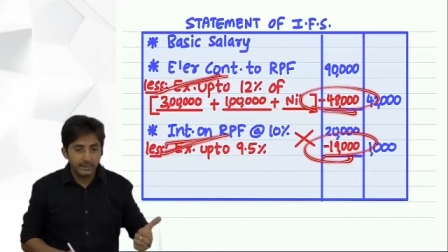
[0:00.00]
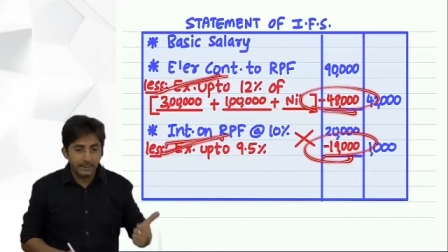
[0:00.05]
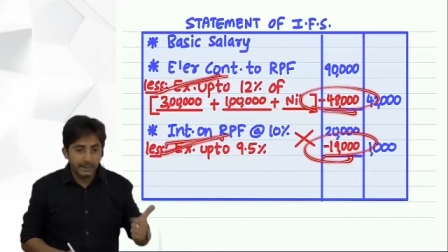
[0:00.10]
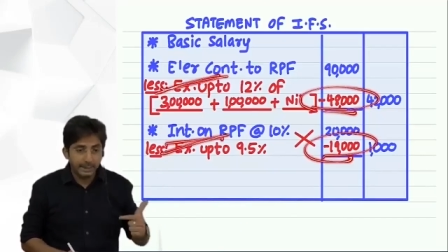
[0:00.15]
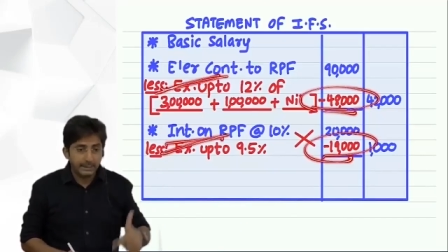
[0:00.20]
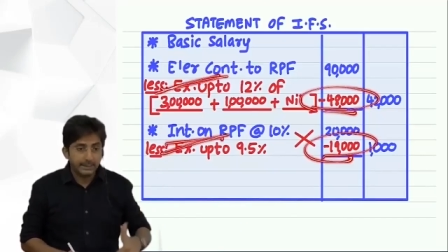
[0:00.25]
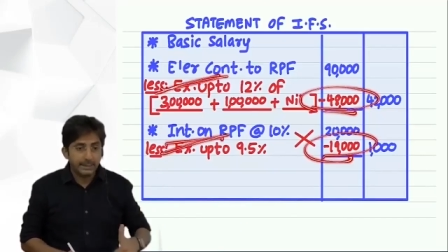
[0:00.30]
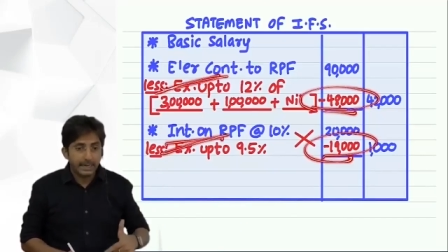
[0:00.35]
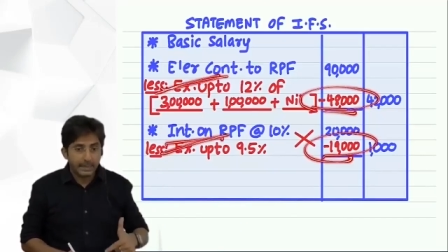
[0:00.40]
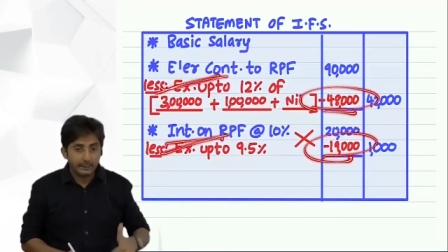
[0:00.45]

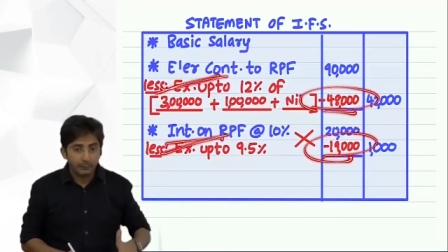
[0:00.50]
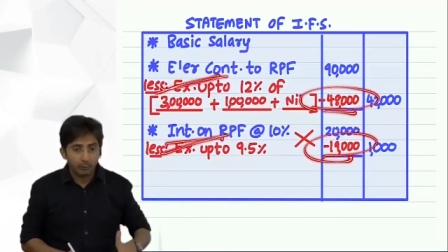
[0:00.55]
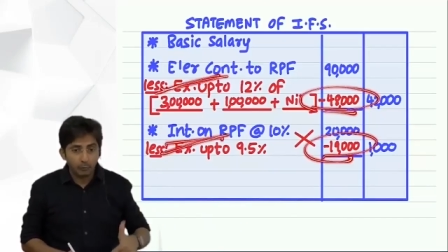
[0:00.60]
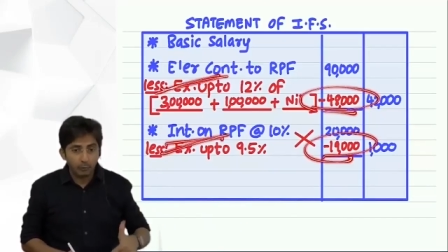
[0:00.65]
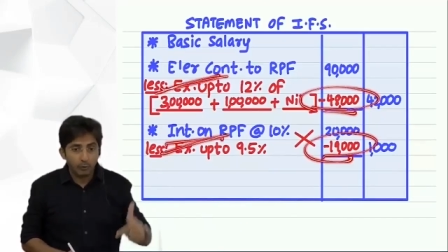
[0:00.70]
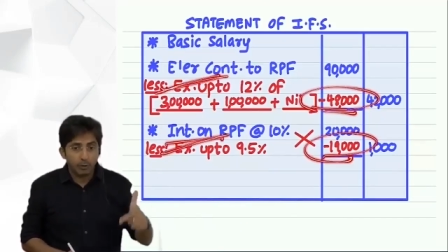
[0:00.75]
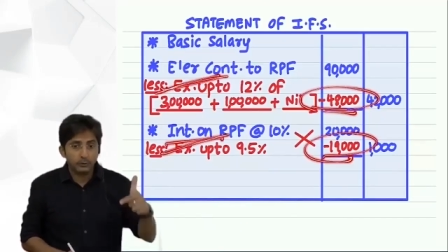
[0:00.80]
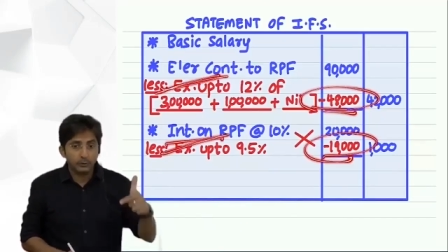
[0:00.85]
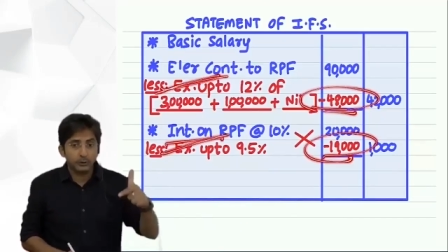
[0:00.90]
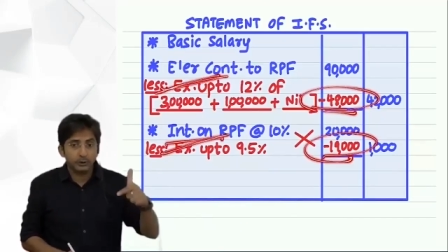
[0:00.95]
and that too
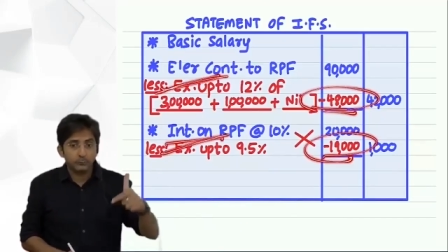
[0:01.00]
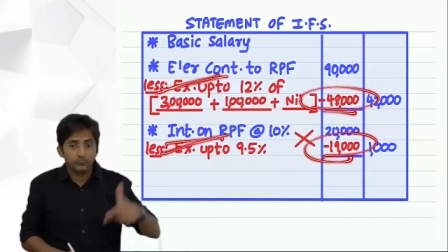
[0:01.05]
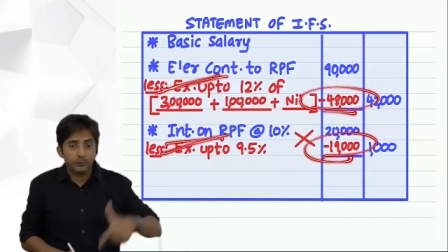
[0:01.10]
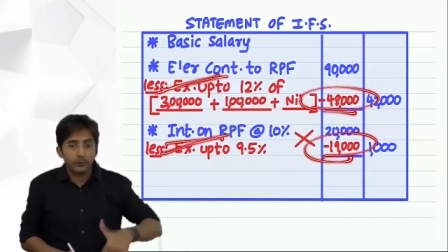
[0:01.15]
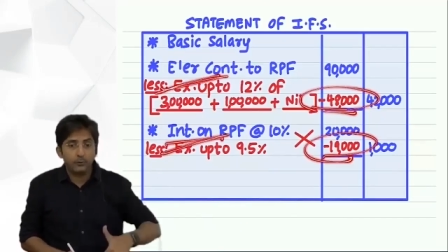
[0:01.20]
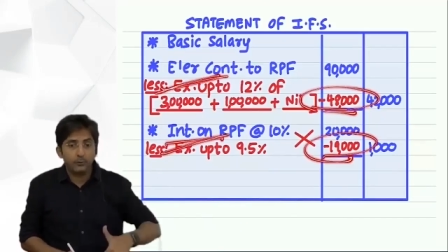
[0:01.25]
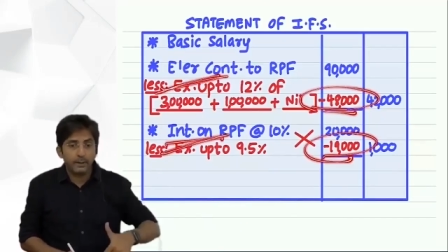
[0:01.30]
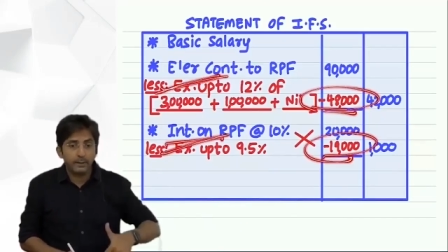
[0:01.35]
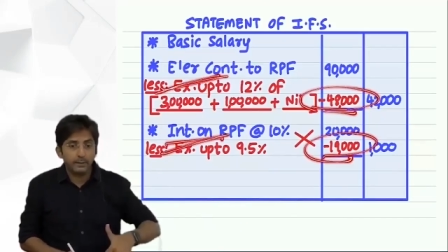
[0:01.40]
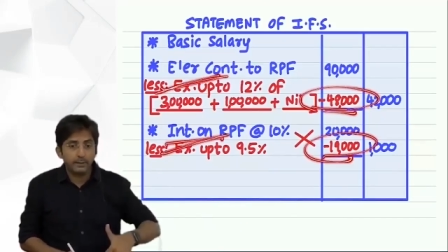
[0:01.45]
not just
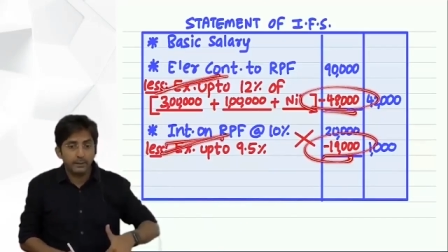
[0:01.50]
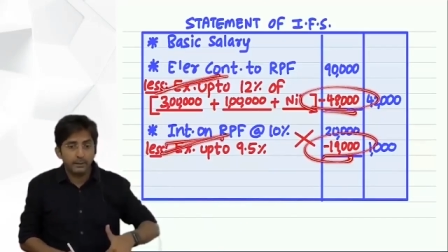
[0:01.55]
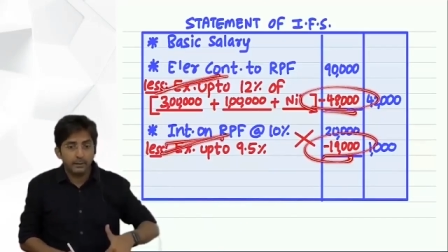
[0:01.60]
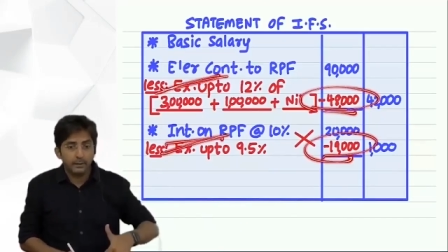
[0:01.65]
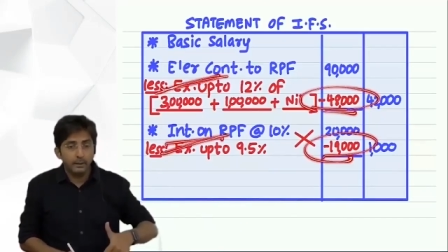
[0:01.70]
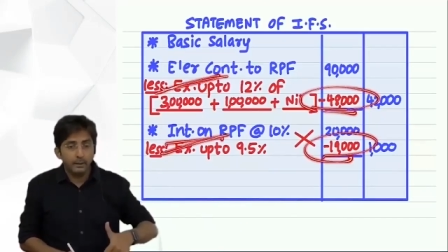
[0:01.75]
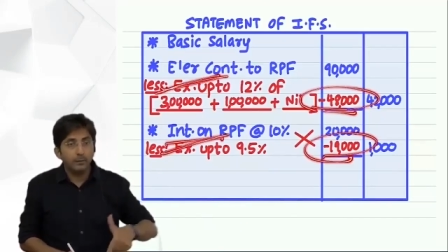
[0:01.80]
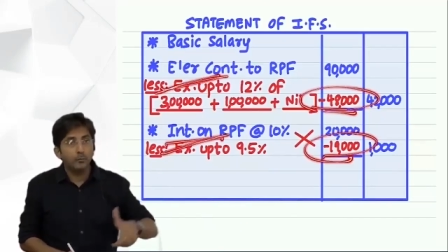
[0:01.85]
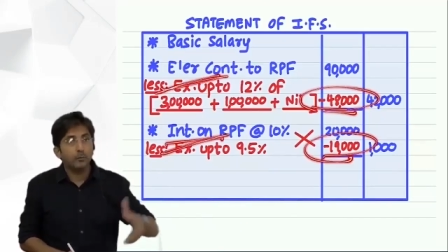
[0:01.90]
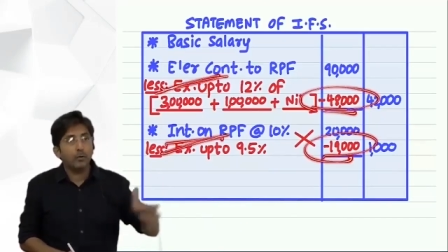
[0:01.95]
for 1
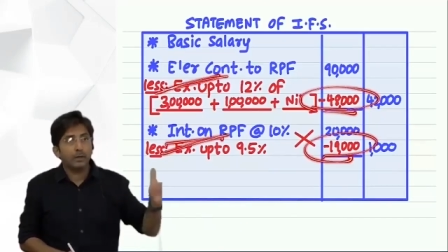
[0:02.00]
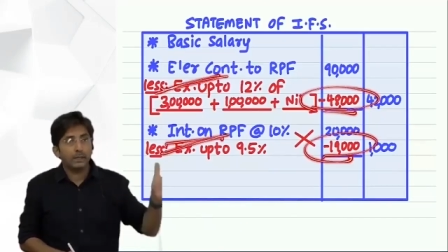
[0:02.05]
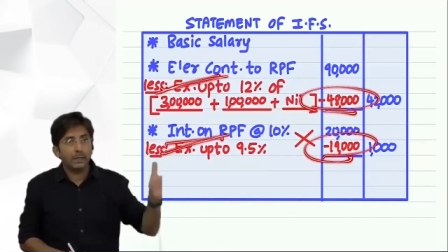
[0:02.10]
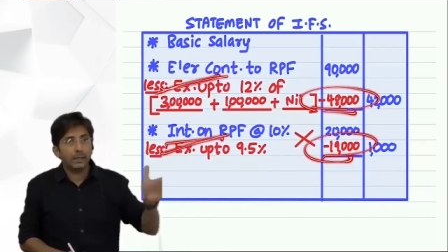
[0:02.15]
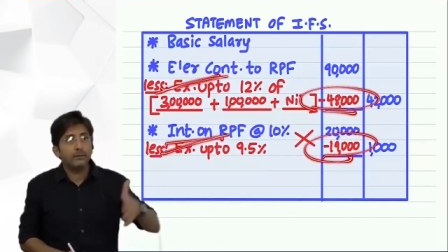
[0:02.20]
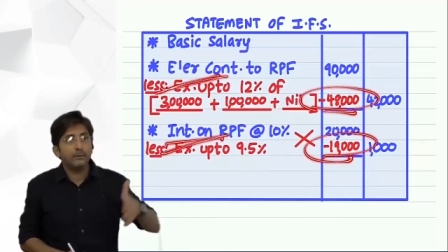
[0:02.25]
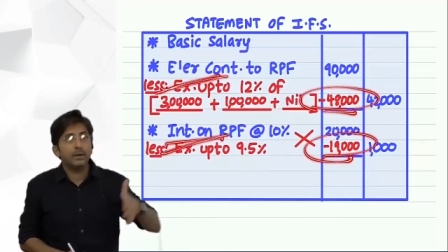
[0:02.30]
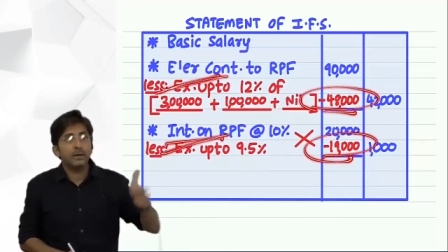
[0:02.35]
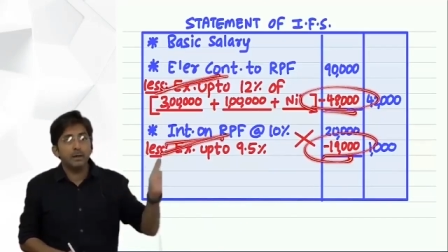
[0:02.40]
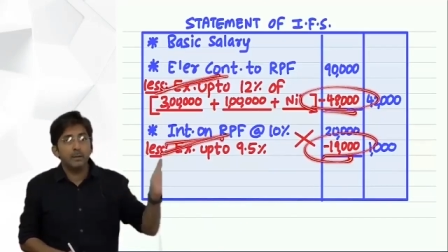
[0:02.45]
year,
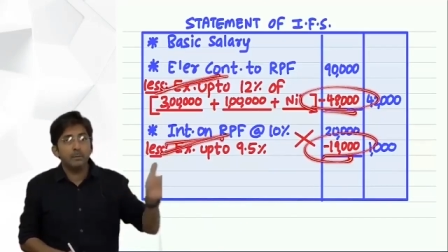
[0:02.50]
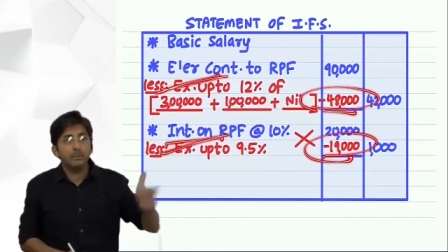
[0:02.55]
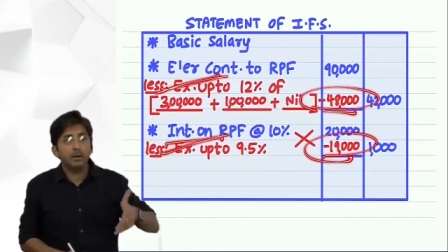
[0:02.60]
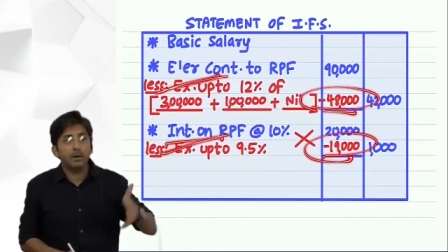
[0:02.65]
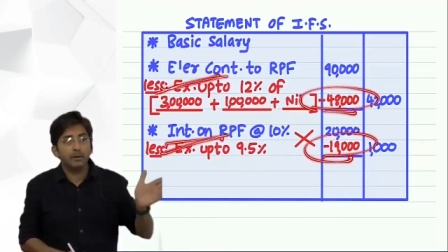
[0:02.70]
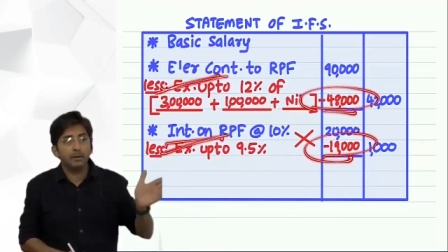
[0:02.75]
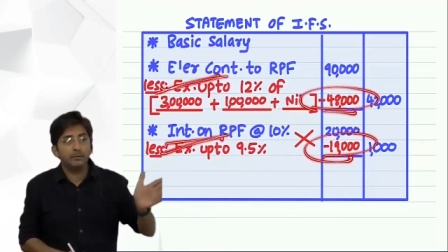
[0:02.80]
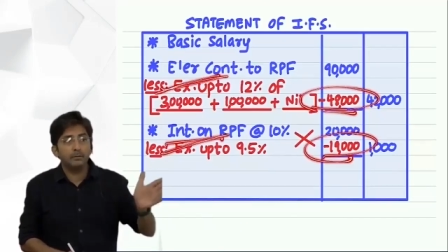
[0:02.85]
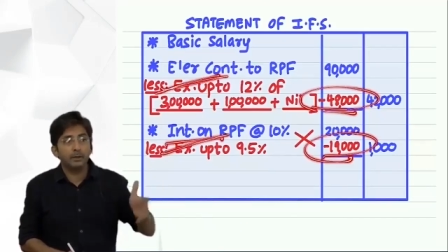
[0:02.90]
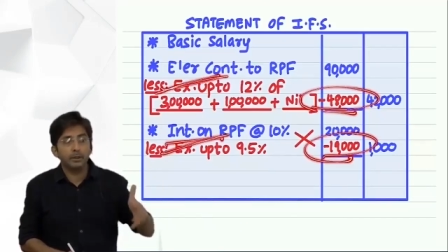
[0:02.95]
whatever
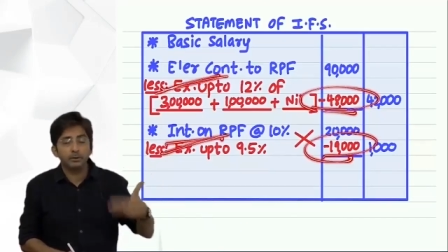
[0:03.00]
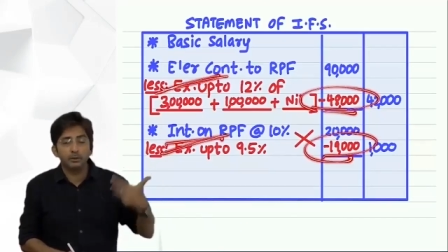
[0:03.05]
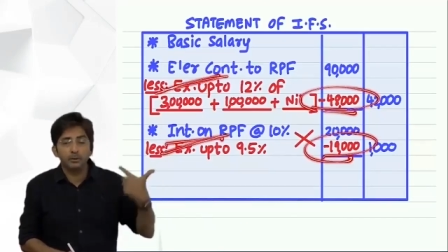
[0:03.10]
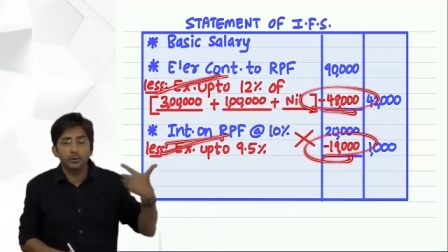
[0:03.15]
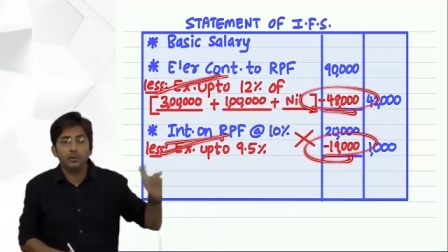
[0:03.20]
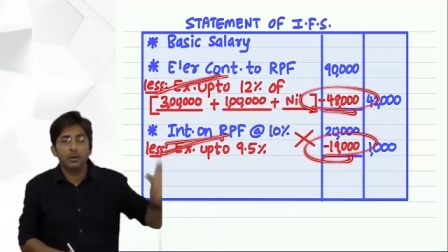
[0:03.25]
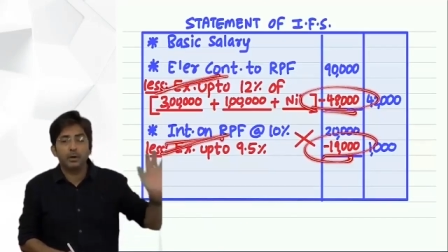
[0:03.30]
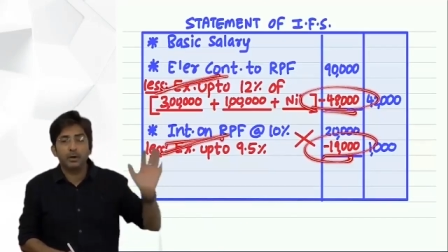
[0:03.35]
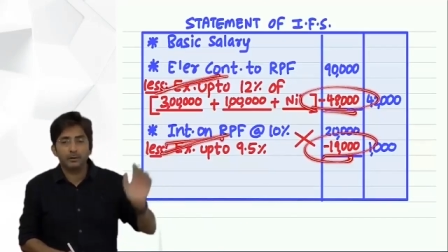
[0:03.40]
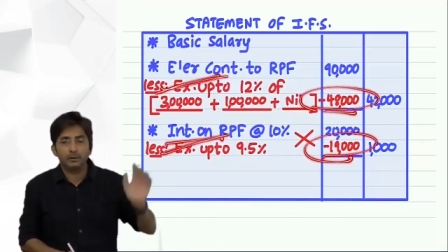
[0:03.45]
number of years you
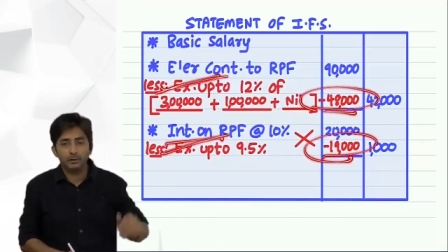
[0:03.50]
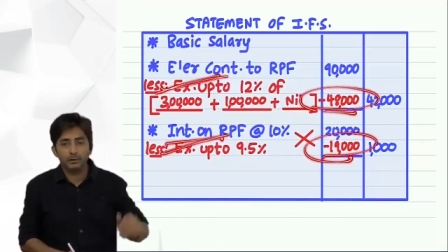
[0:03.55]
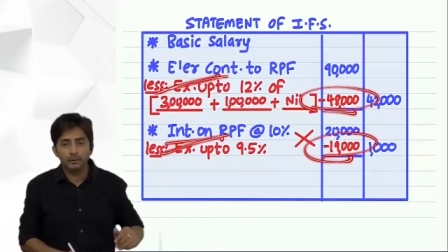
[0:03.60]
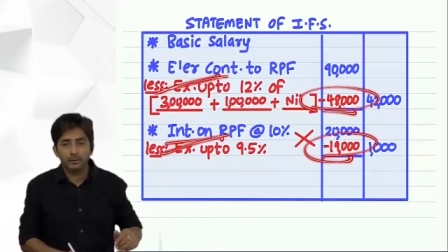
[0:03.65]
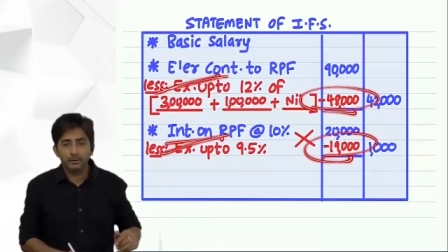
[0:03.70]
worked,